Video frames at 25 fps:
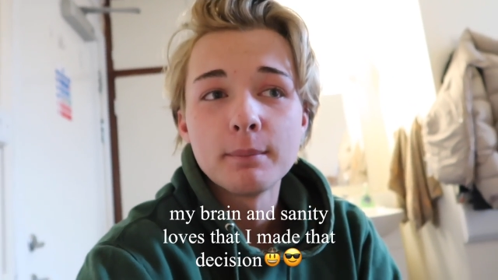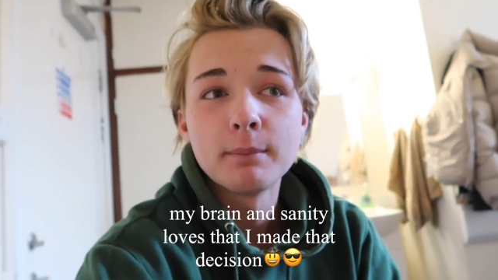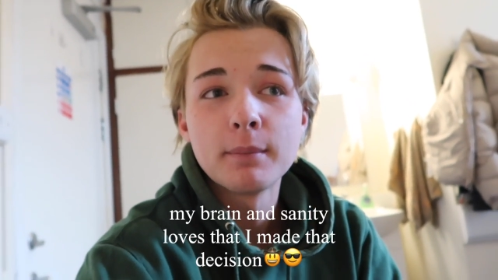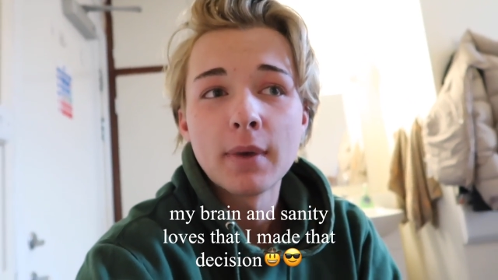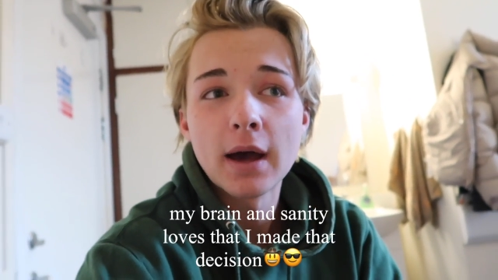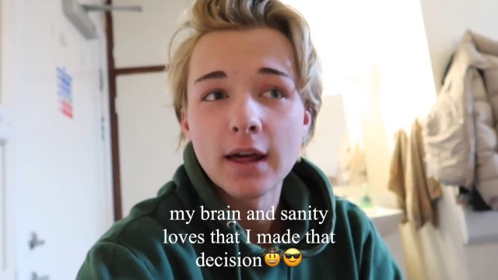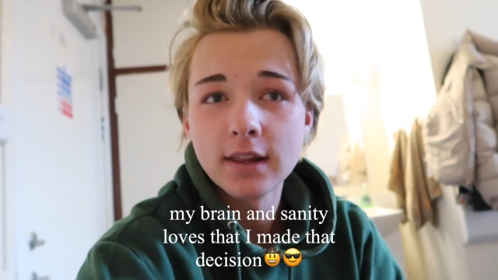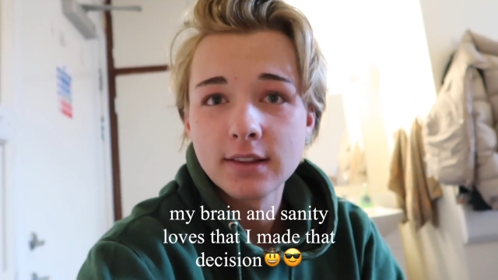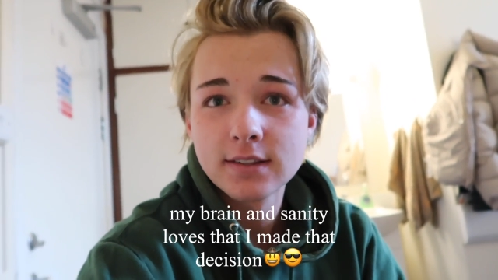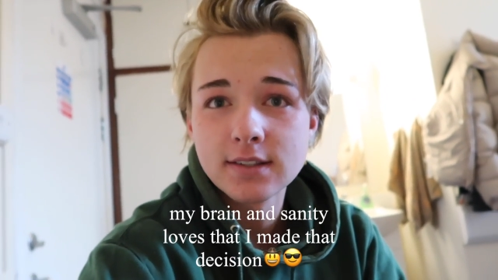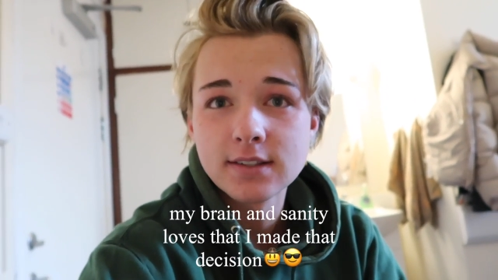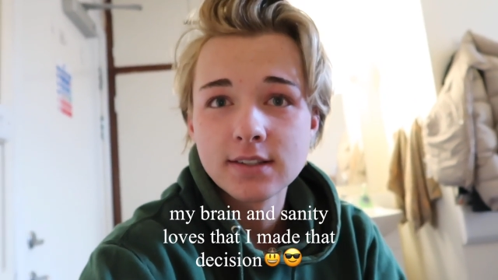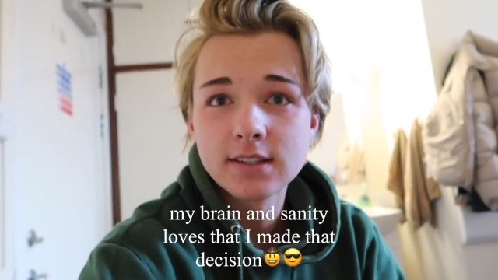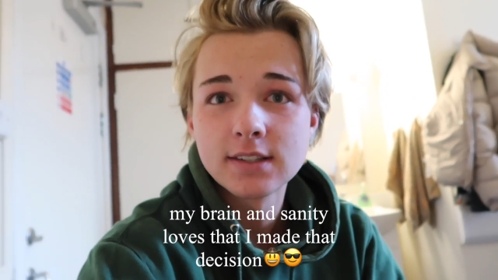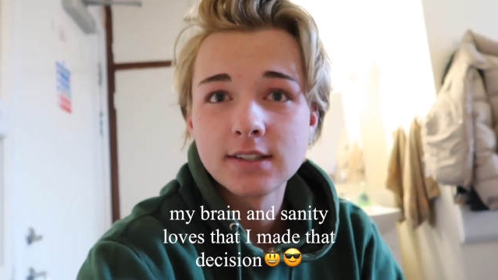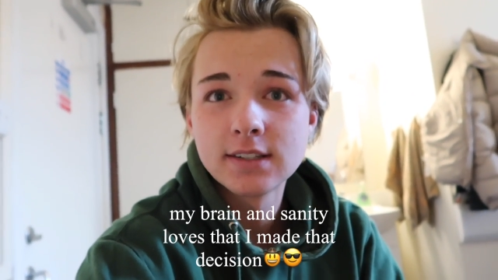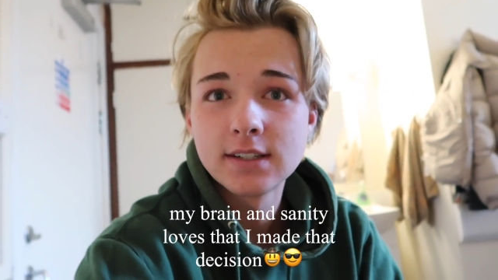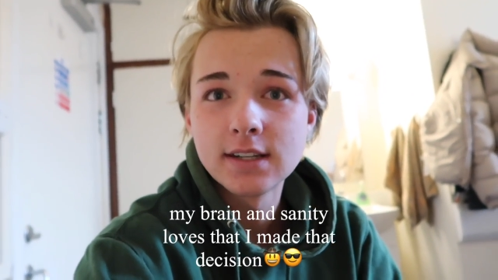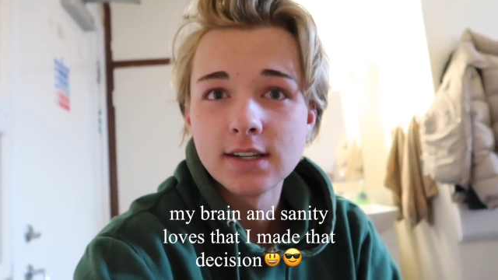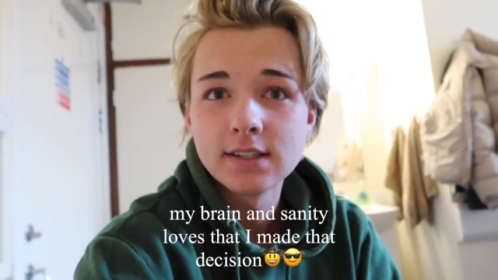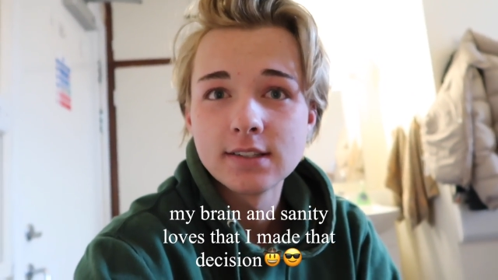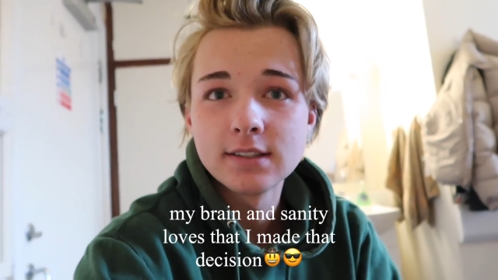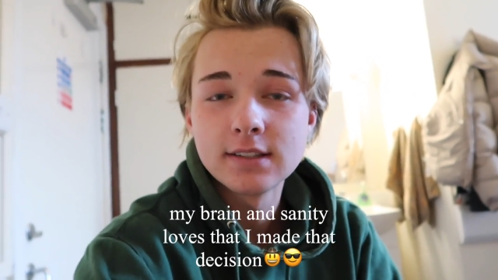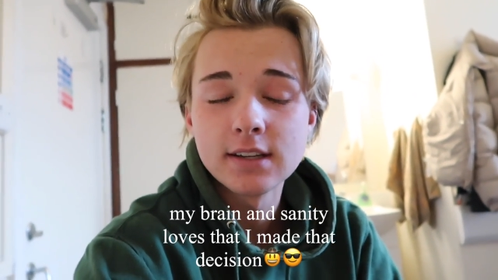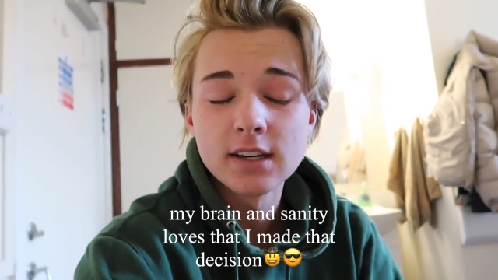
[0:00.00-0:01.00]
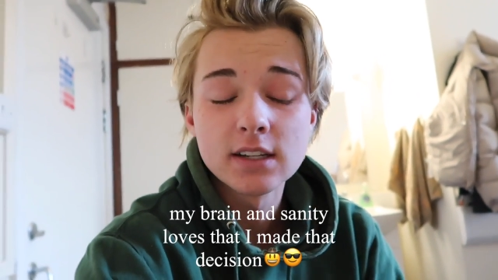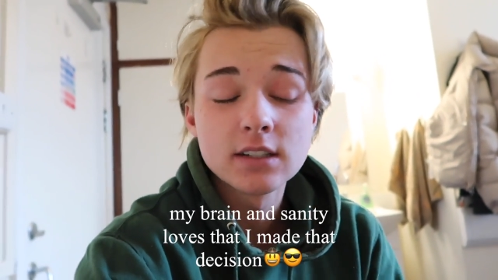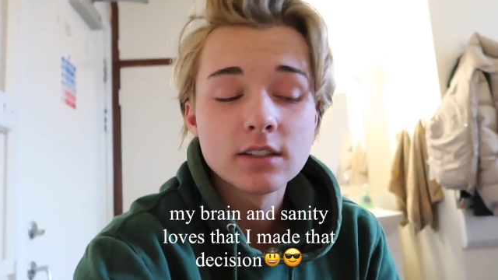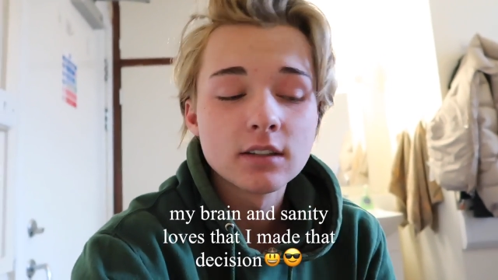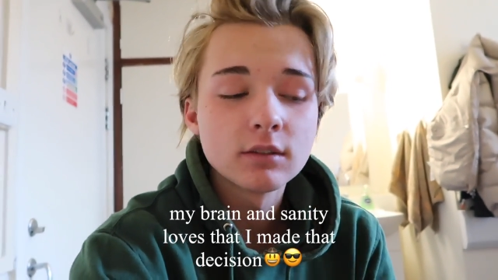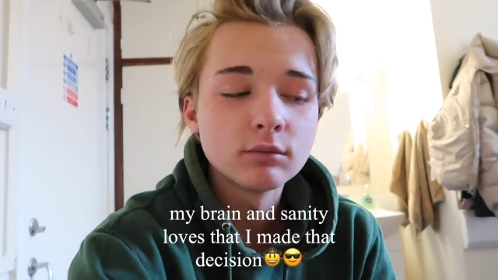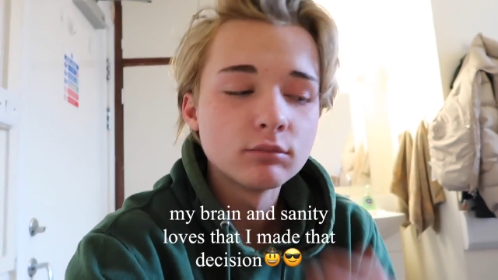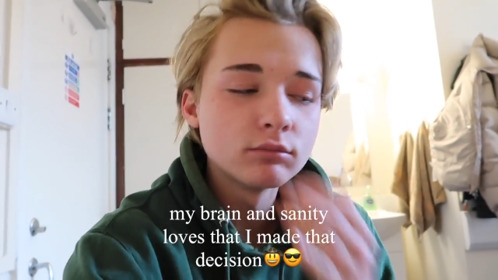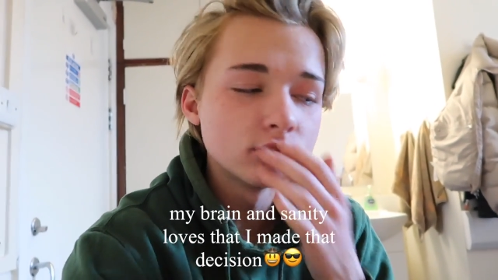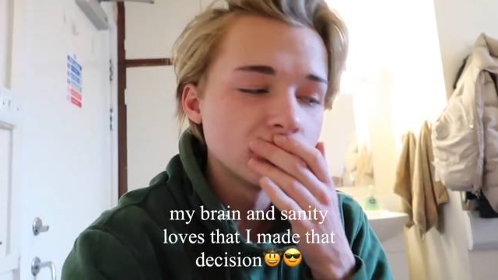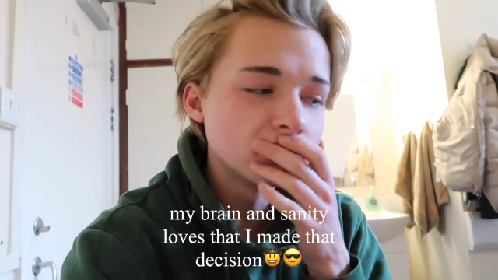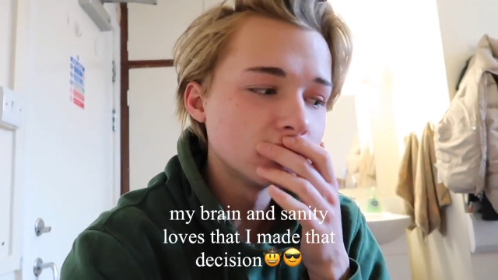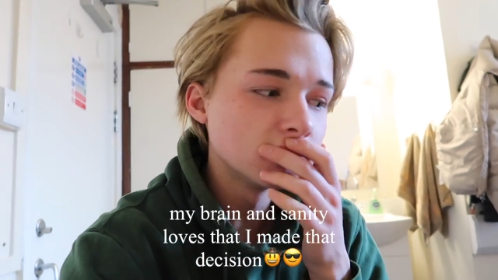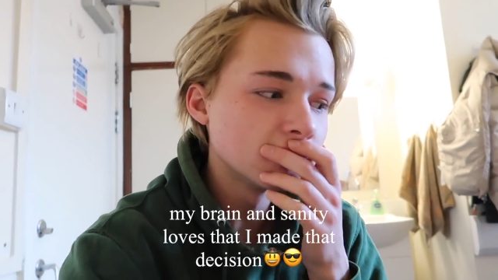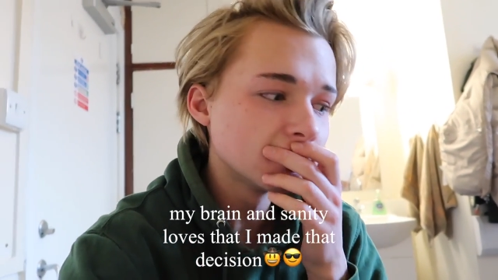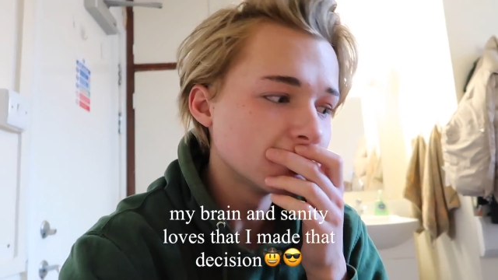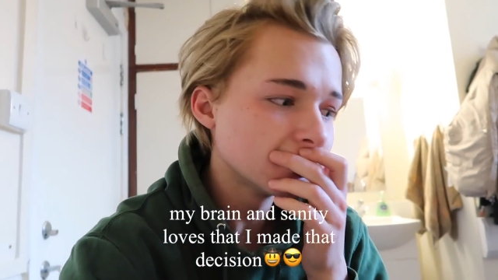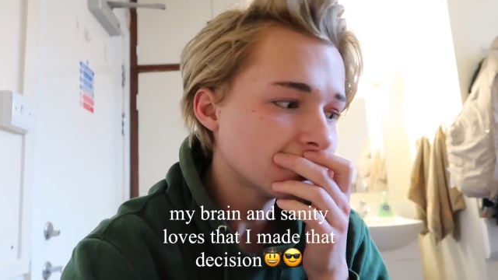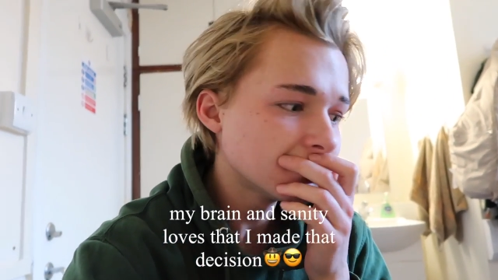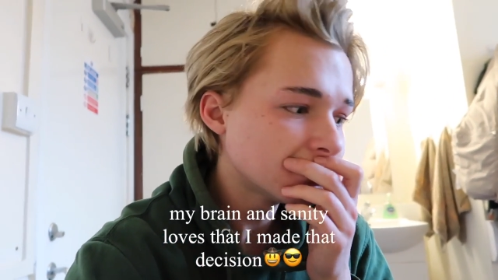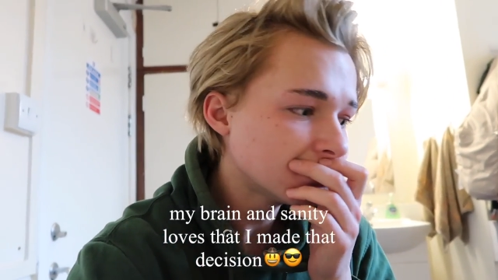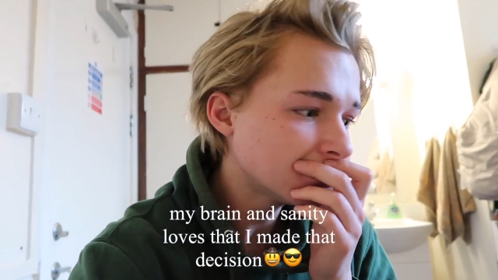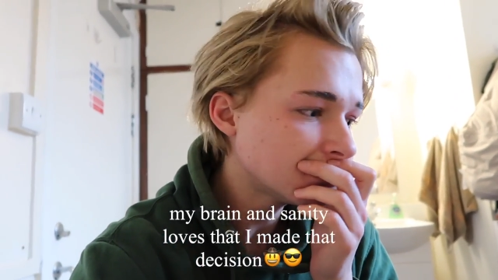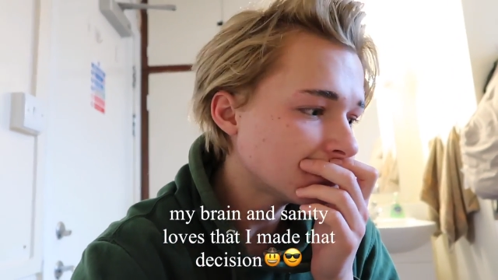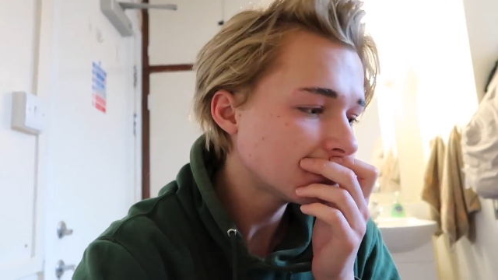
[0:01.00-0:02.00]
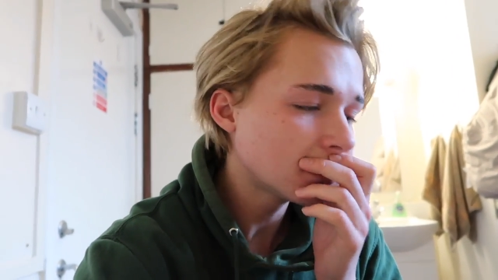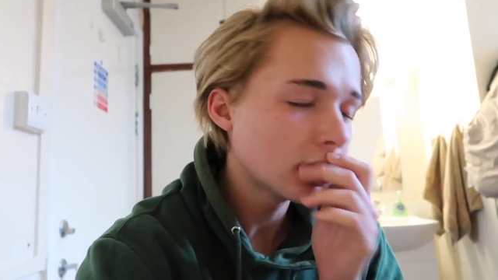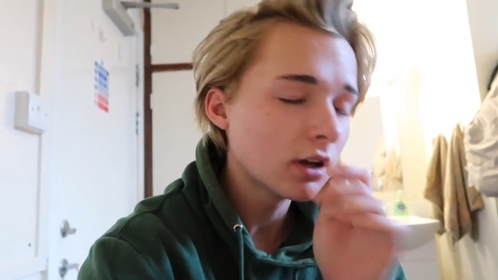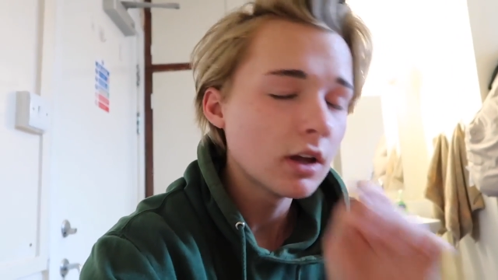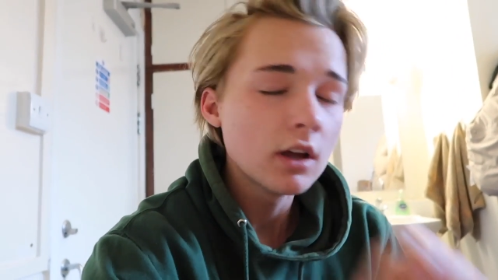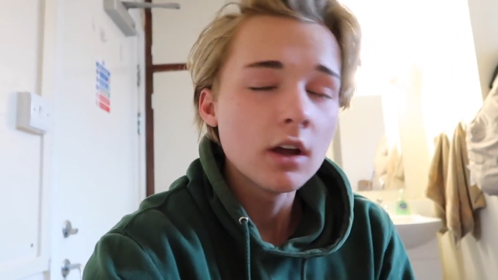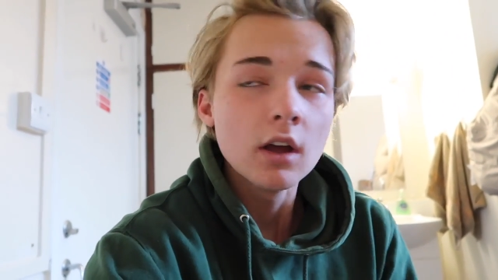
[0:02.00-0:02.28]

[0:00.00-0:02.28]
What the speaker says: maths and